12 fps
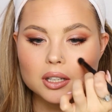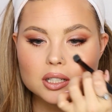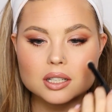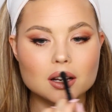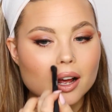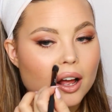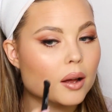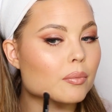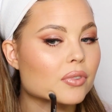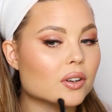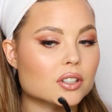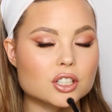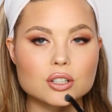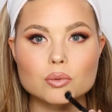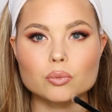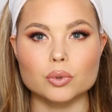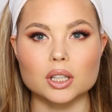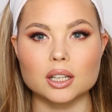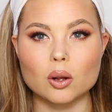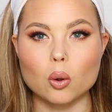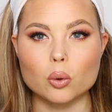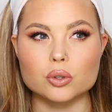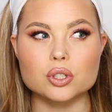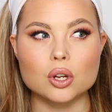This foundation really
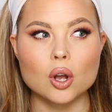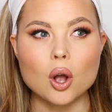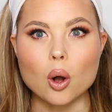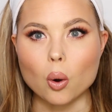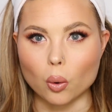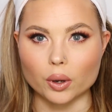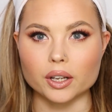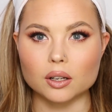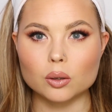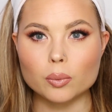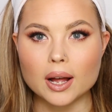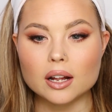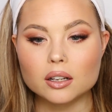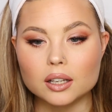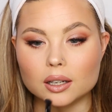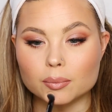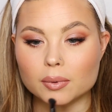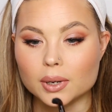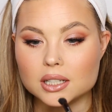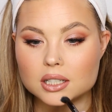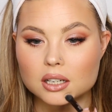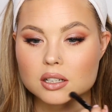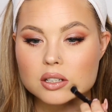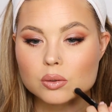holds oil well. Like my
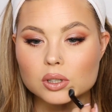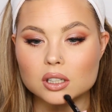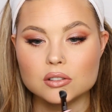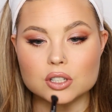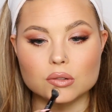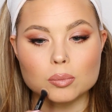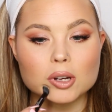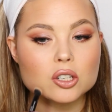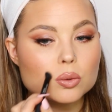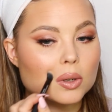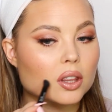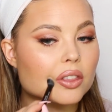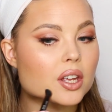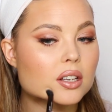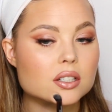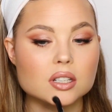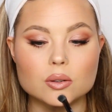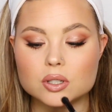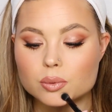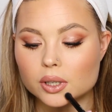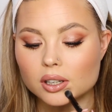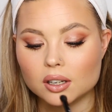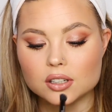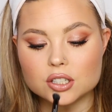skin doesn't really do much with this, so it's
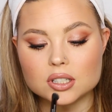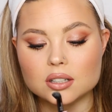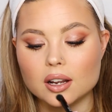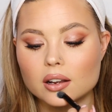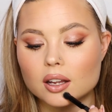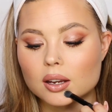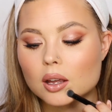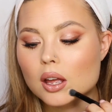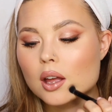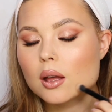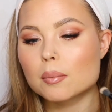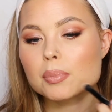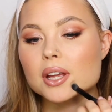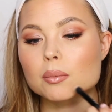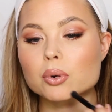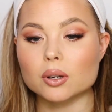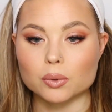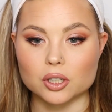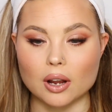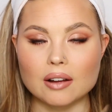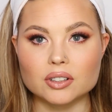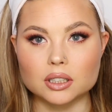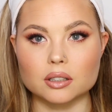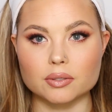really good just to kind of like pinpoint where you
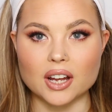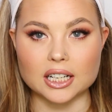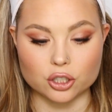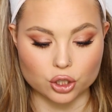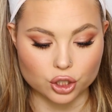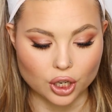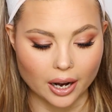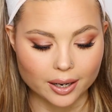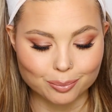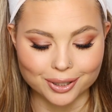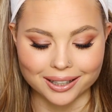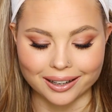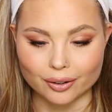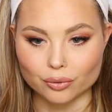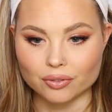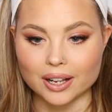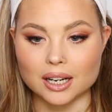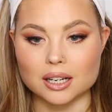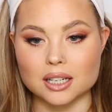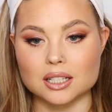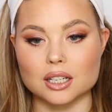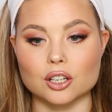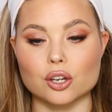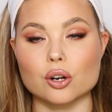have a little bit extra shine, but like I don't find I
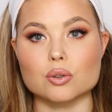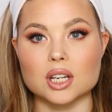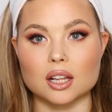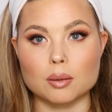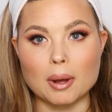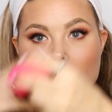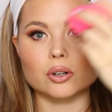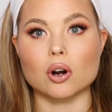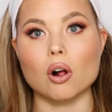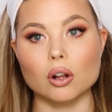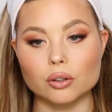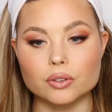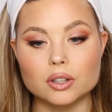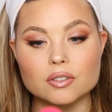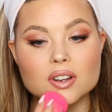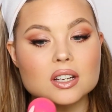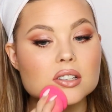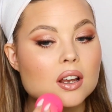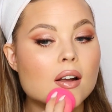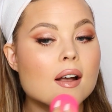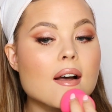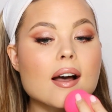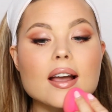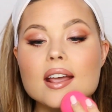need to, you know, take the powder all over the face.
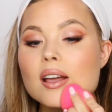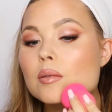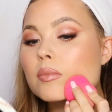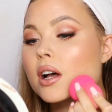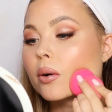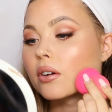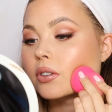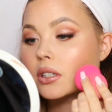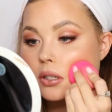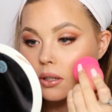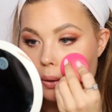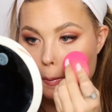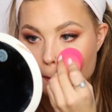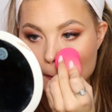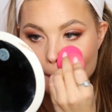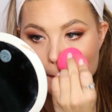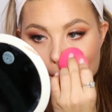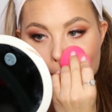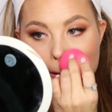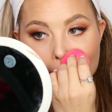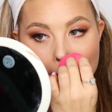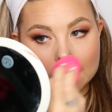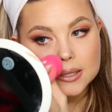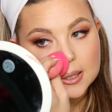I am, however, just gonna
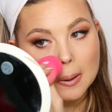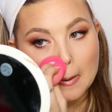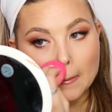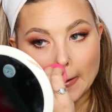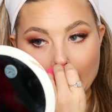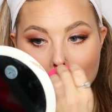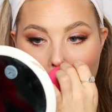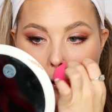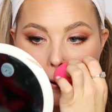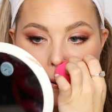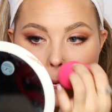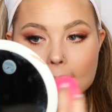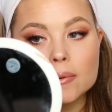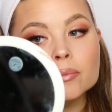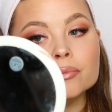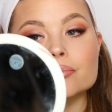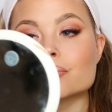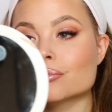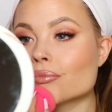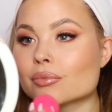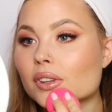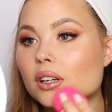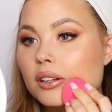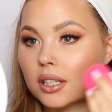pounce everything in
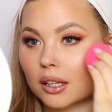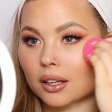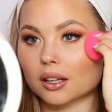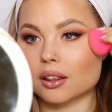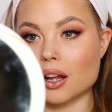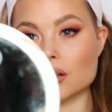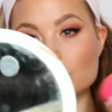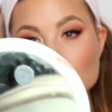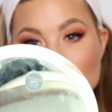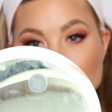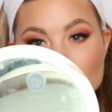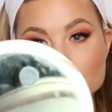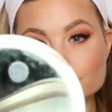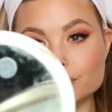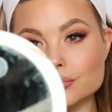because I like that look.